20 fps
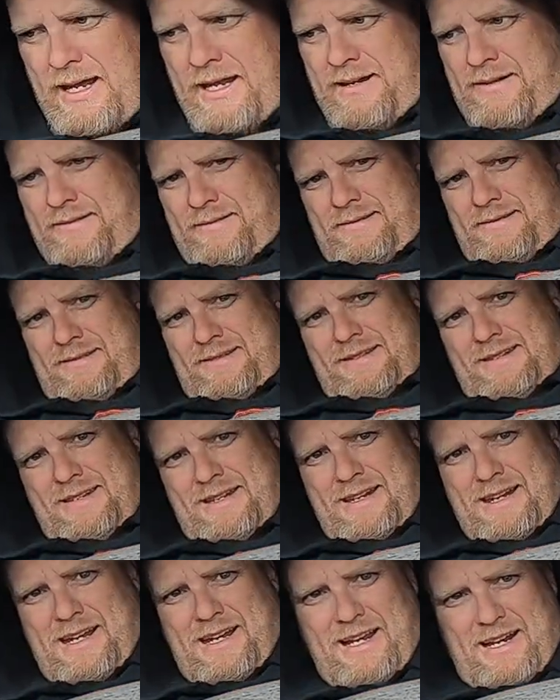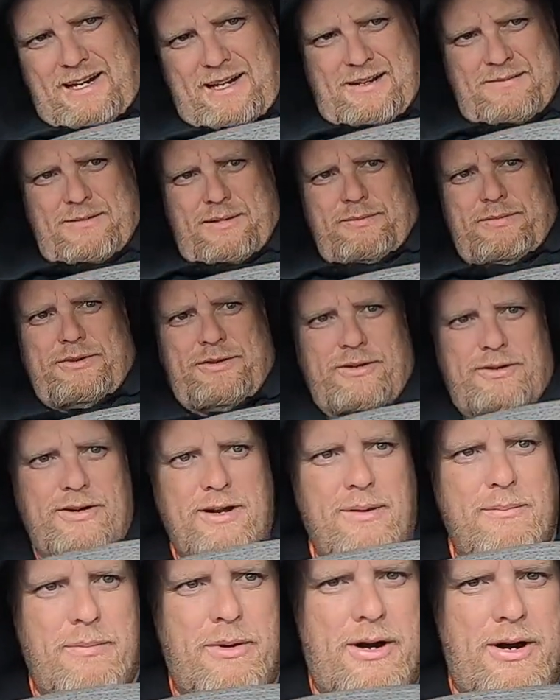it. I gotta come up with their
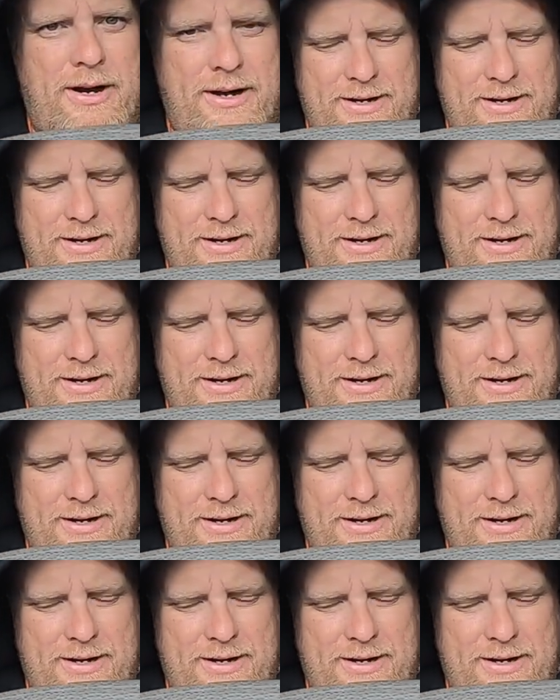number.